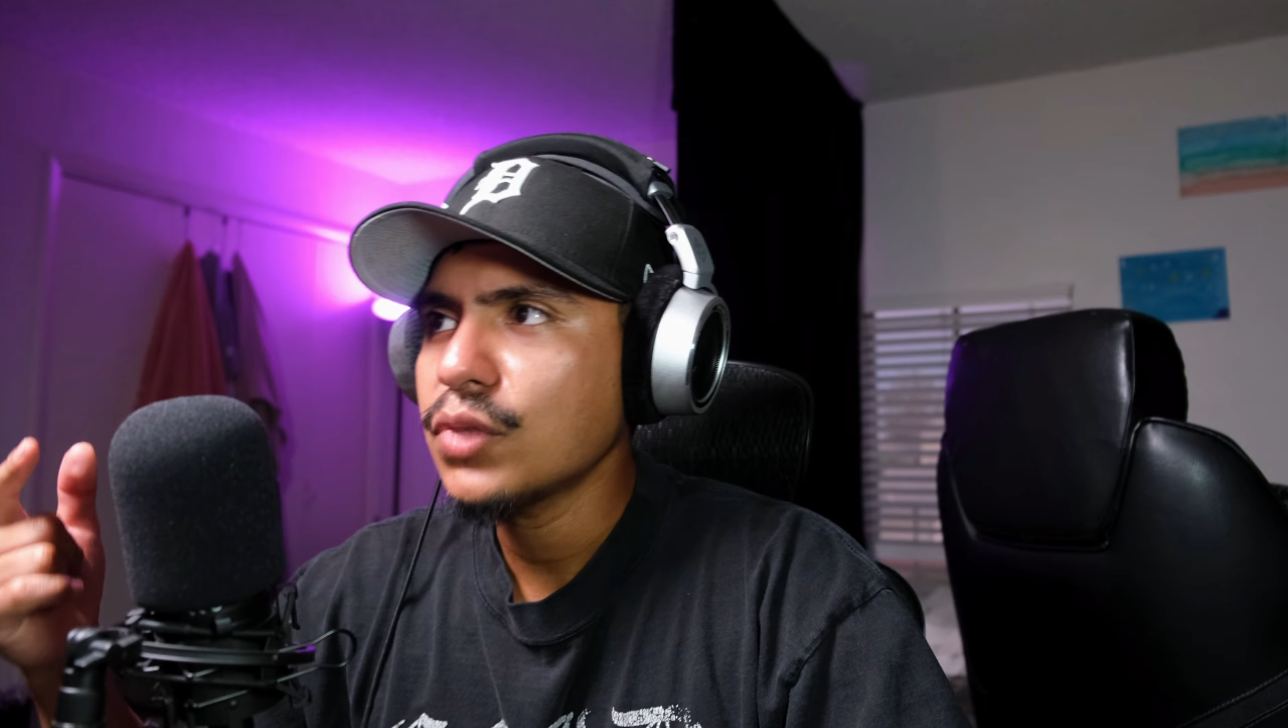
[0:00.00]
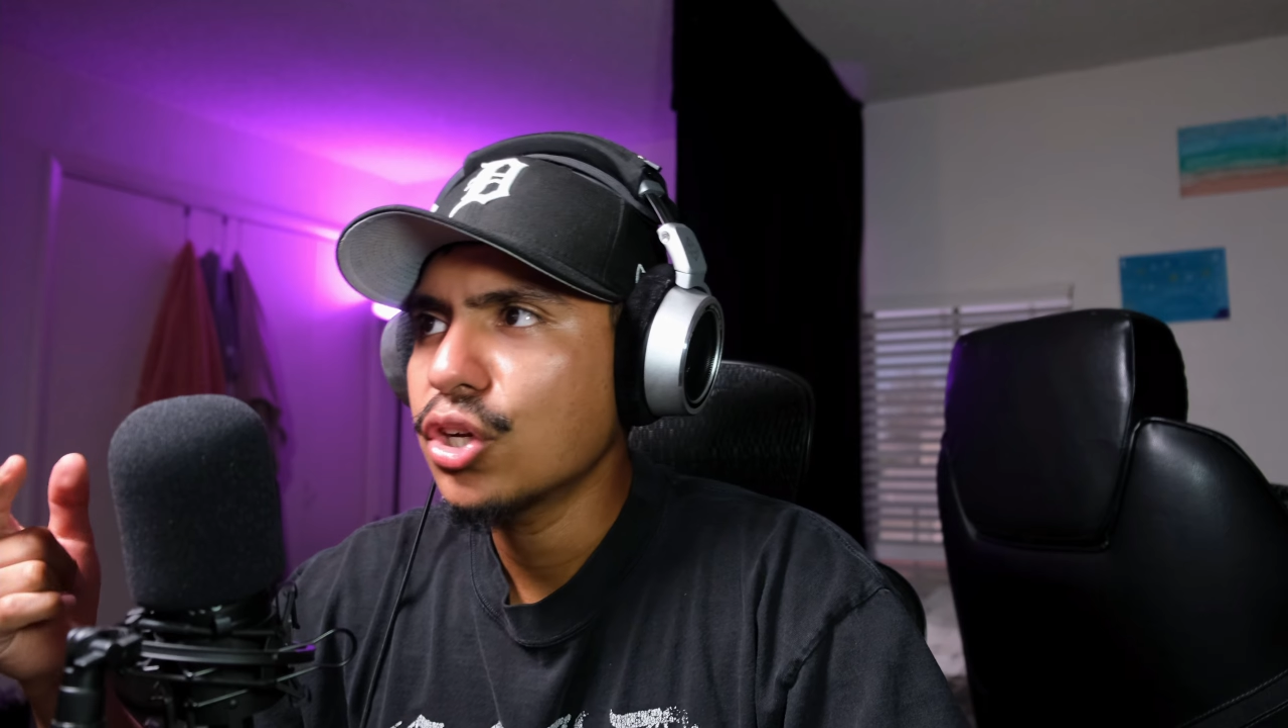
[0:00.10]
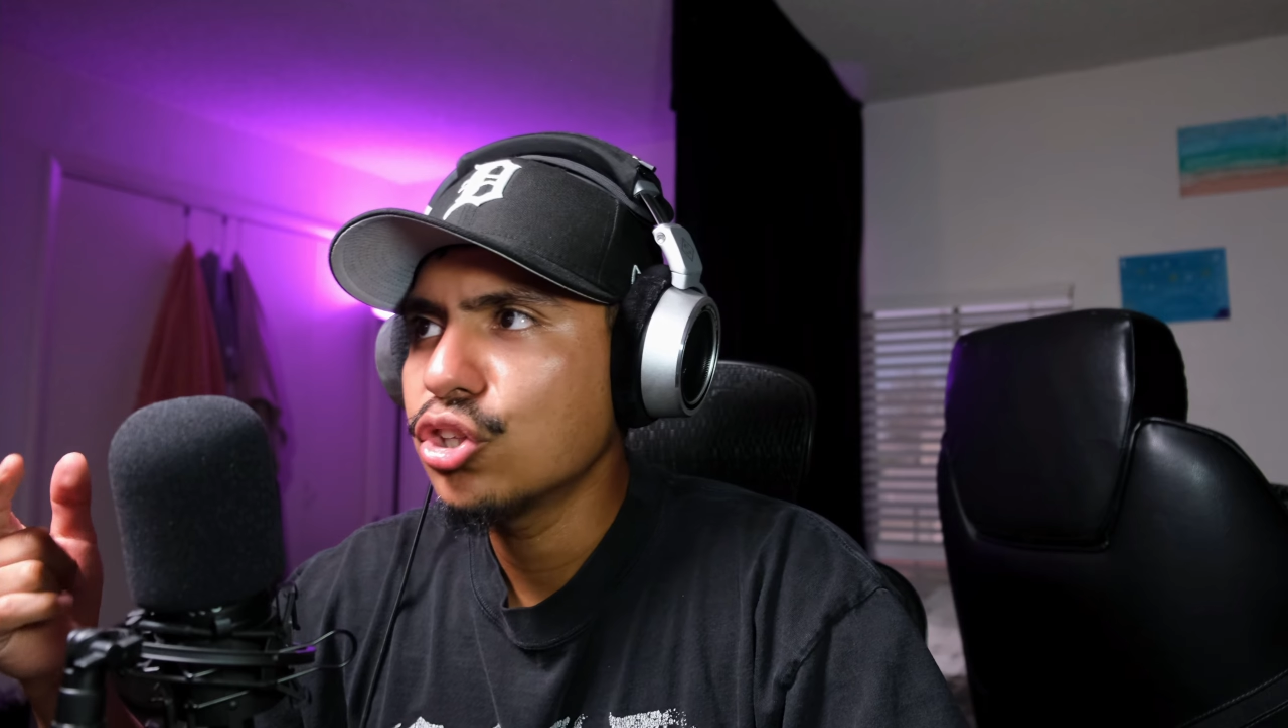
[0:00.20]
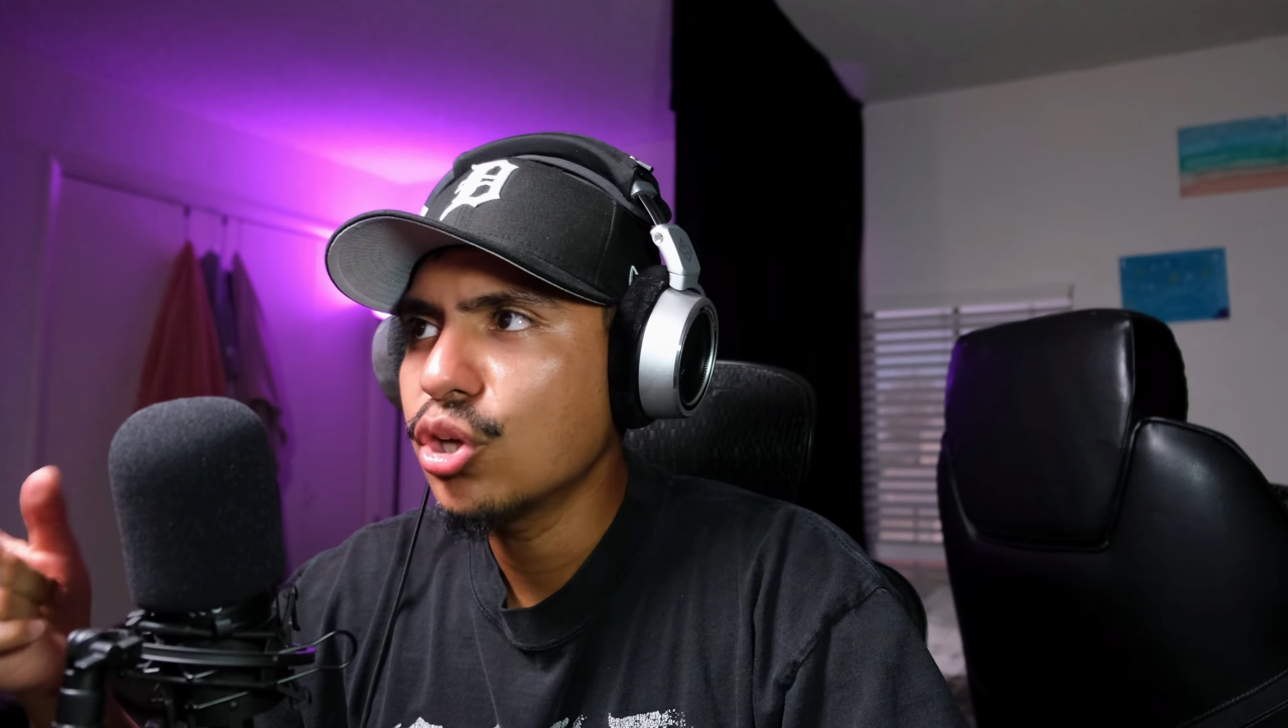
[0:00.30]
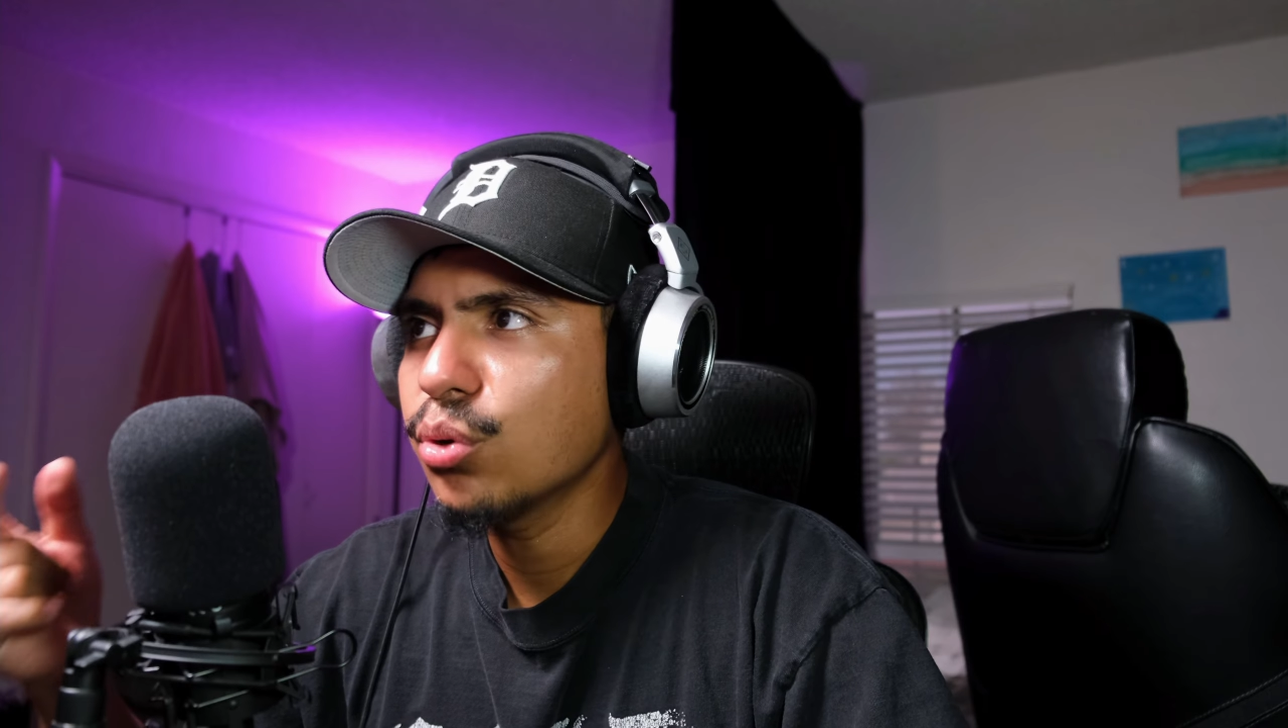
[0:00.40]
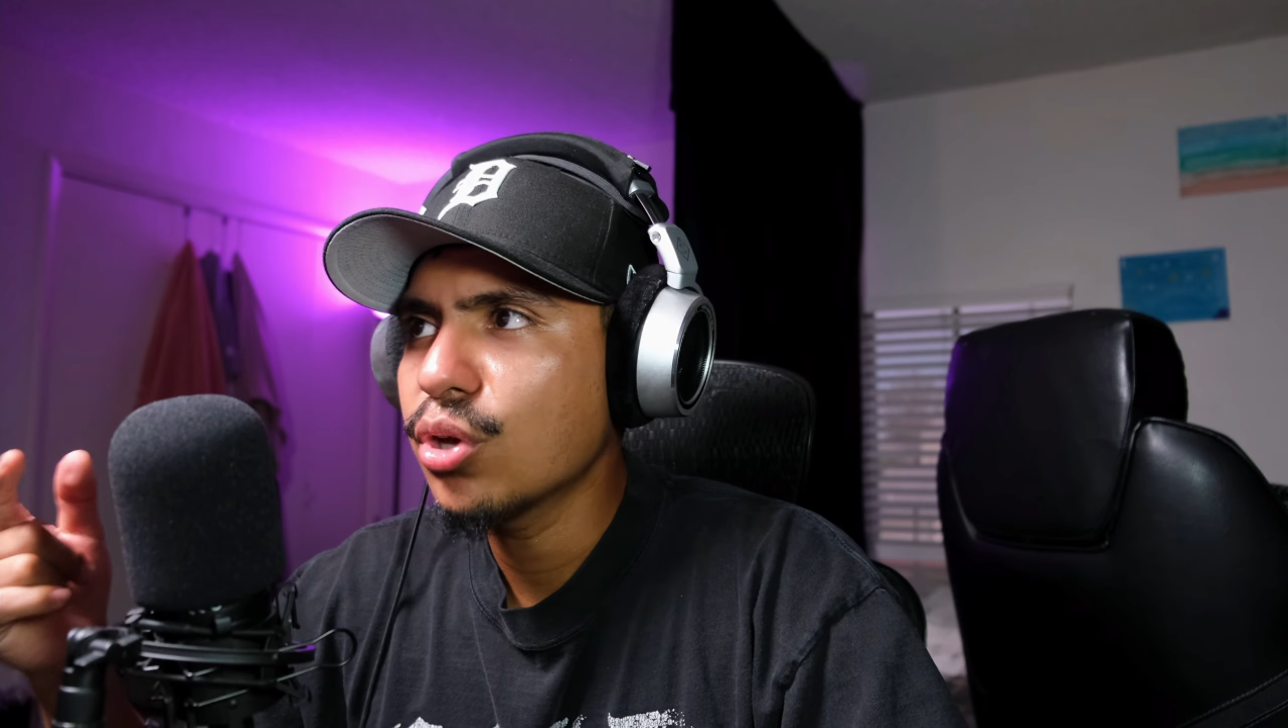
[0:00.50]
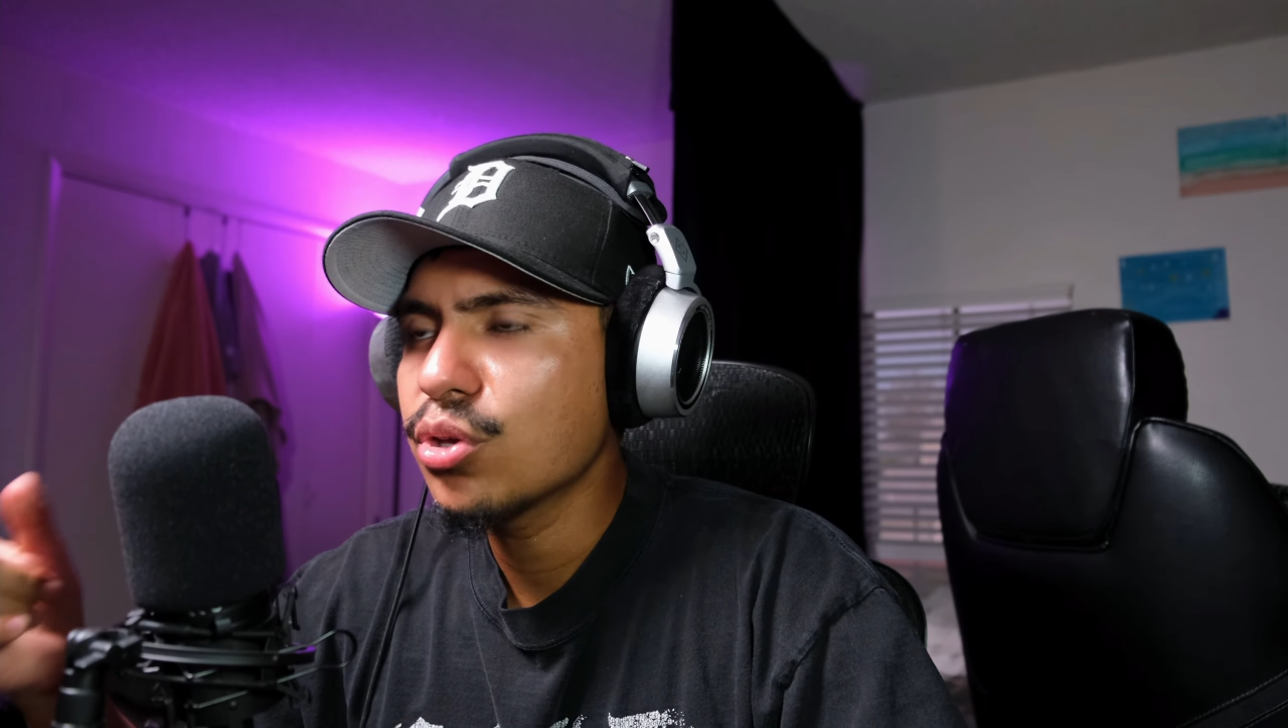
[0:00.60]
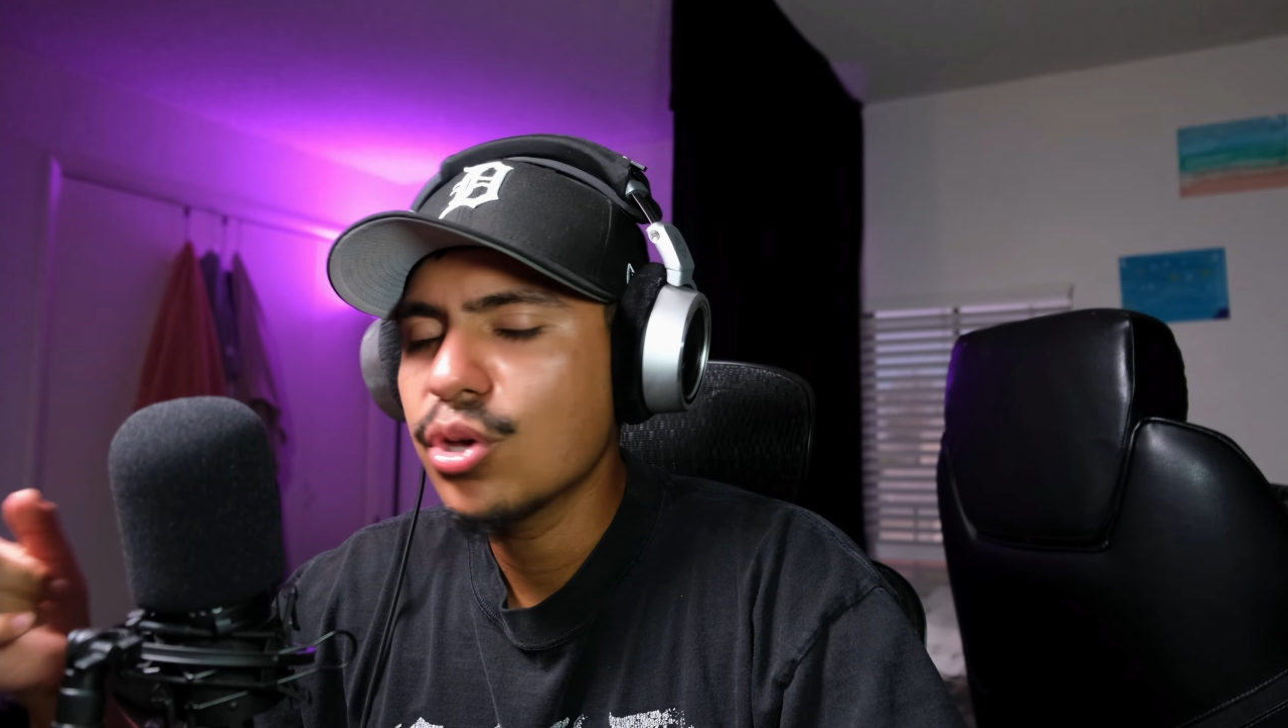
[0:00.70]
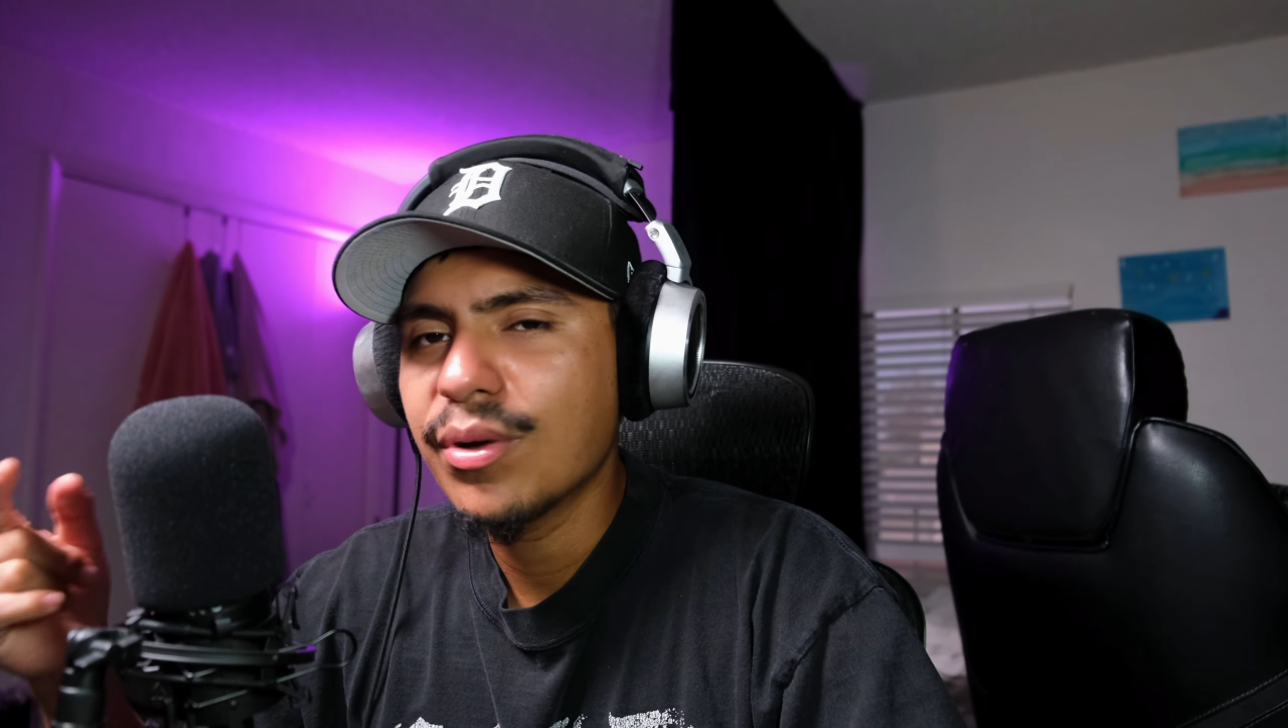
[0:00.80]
Yo